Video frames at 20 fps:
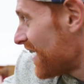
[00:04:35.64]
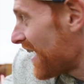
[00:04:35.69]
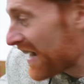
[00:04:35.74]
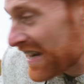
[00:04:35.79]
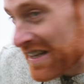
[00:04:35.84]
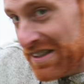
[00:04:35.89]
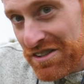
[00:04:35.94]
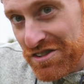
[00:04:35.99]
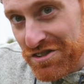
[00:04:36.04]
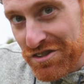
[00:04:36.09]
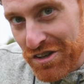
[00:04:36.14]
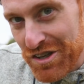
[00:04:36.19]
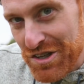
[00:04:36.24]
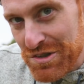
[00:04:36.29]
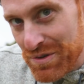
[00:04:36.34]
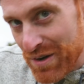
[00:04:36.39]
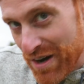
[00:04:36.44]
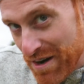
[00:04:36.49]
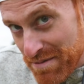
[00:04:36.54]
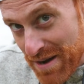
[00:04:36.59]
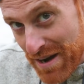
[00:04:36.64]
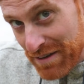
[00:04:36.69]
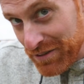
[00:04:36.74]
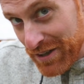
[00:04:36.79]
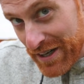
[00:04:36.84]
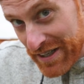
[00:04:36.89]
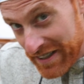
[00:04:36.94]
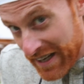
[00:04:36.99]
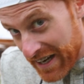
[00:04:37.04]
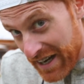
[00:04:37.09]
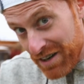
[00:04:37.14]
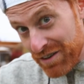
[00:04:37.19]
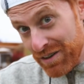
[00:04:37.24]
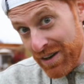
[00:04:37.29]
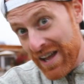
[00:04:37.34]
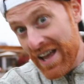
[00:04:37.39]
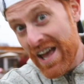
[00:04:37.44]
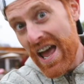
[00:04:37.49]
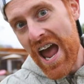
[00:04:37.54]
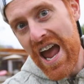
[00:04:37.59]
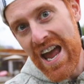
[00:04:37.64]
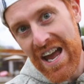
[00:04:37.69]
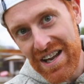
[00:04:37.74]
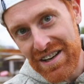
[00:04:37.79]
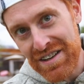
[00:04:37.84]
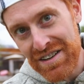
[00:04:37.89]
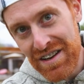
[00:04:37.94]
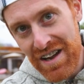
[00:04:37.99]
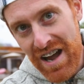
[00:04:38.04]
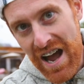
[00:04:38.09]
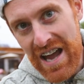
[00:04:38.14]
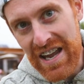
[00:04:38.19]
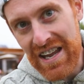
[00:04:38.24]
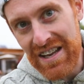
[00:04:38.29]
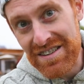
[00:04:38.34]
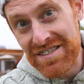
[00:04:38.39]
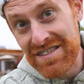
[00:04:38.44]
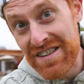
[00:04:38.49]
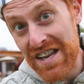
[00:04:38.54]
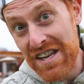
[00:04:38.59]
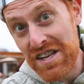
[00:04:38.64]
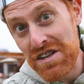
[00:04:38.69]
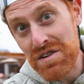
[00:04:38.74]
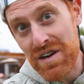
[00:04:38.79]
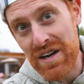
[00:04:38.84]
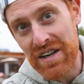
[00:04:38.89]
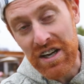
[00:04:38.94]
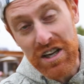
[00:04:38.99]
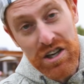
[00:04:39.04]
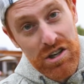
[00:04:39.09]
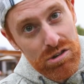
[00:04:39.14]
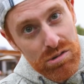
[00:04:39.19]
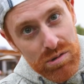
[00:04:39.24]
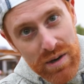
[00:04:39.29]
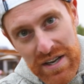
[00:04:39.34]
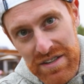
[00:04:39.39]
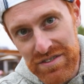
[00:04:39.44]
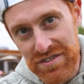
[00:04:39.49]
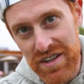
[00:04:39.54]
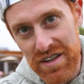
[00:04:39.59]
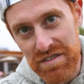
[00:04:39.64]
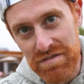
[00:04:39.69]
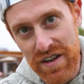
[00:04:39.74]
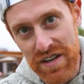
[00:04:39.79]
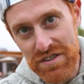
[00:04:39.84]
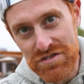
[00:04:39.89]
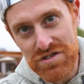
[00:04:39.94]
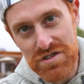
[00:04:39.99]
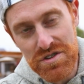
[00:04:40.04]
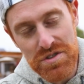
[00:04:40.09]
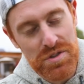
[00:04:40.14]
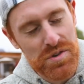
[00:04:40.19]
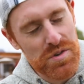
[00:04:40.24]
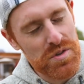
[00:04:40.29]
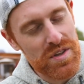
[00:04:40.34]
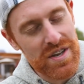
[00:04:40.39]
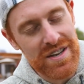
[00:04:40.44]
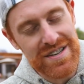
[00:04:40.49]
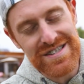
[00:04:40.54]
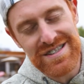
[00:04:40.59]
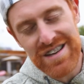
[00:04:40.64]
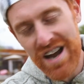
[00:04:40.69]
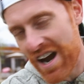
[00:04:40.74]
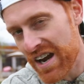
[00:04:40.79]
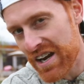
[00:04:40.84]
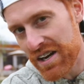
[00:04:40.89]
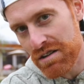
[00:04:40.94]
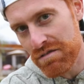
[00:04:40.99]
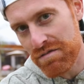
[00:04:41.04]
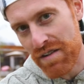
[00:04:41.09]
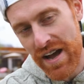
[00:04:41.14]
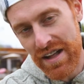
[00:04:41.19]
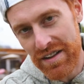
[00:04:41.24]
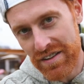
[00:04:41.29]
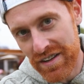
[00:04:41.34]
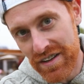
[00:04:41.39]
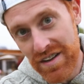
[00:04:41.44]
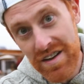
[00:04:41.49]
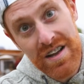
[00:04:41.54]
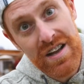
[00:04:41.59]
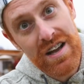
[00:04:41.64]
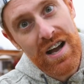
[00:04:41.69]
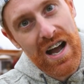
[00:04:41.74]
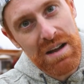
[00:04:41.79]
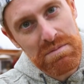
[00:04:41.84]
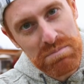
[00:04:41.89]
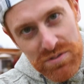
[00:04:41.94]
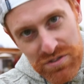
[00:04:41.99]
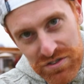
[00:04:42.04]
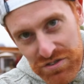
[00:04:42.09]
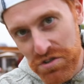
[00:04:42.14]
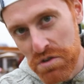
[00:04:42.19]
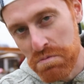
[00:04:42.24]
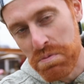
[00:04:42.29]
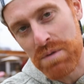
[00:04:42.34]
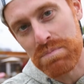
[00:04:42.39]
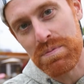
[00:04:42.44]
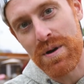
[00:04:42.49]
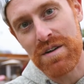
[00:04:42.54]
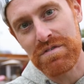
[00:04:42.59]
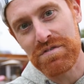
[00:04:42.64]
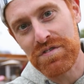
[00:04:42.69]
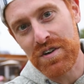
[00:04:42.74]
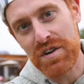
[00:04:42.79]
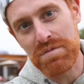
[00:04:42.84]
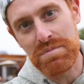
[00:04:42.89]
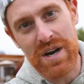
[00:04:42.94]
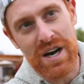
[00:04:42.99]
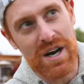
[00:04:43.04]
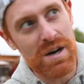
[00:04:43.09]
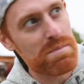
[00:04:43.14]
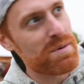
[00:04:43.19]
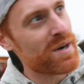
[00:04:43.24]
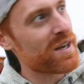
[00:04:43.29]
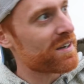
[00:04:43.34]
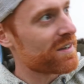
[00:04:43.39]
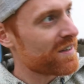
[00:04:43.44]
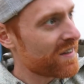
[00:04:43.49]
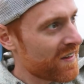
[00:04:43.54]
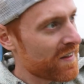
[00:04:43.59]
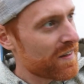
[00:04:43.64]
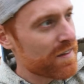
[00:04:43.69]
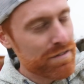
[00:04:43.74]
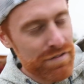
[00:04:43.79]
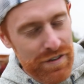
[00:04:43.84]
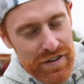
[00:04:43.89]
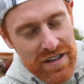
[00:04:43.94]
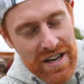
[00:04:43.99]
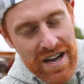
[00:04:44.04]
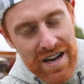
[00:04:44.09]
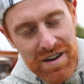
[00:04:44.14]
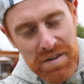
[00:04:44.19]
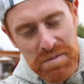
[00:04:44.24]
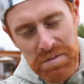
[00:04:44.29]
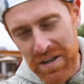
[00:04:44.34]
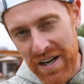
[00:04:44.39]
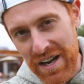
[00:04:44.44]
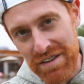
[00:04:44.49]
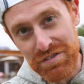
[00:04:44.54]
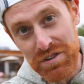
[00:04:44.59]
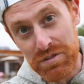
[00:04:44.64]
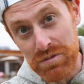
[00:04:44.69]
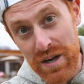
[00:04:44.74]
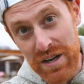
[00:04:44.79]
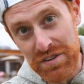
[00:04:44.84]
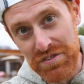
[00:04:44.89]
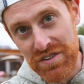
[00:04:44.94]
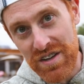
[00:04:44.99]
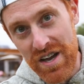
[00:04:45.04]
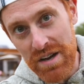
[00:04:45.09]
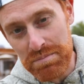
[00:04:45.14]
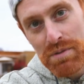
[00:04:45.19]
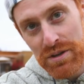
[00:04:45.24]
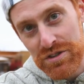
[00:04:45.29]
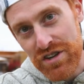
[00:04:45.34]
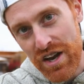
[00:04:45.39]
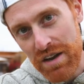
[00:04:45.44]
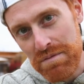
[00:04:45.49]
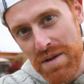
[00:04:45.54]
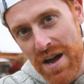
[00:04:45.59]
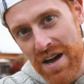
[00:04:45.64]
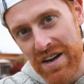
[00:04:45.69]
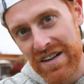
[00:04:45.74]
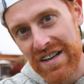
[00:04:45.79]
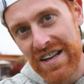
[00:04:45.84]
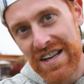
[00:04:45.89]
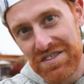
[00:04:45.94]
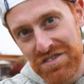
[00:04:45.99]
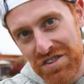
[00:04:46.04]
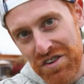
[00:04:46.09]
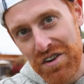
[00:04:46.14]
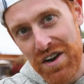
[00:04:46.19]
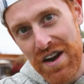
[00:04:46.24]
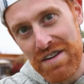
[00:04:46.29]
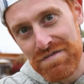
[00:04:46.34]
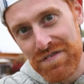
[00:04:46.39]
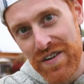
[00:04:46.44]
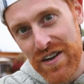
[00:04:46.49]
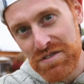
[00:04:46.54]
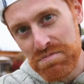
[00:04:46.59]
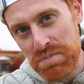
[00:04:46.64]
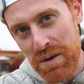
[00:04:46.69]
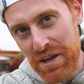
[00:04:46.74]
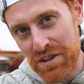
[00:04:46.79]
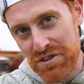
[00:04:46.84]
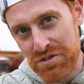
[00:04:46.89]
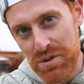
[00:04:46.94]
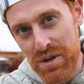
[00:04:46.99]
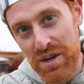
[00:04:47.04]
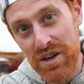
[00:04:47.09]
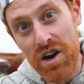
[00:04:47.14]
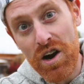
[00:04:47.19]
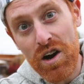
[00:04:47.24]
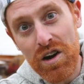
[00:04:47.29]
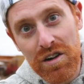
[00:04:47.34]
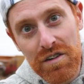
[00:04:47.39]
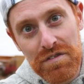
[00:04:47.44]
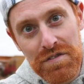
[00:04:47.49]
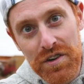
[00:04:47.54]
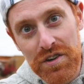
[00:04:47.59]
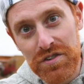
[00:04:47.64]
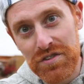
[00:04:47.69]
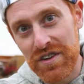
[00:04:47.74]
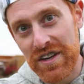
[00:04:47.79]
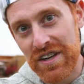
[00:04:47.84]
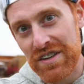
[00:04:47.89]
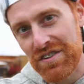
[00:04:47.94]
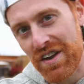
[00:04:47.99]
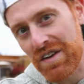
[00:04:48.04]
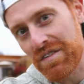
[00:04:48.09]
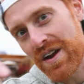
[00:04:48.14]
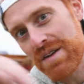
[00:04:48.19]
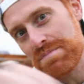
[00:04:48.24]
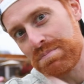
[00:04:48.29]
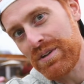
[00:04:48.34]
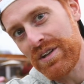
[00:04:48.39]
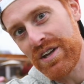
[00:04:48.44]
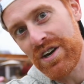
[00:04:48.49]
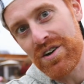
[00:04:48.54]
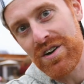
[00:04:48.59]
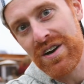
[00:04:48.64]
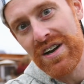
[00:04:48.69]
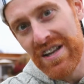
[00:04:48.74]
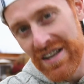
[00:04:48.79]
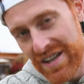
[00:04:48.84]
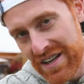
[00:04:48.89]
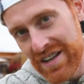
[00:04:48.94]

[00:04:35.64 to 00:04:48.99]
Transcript: I get to show you where I'm at right now, and I get to take you on a crazy adventure through the entire valley. I'm super pumped for tomorrow, but for now, I'm gonna have to rest up. But check me out on Instagram, Facebook, and Twitter. All of those links are right below.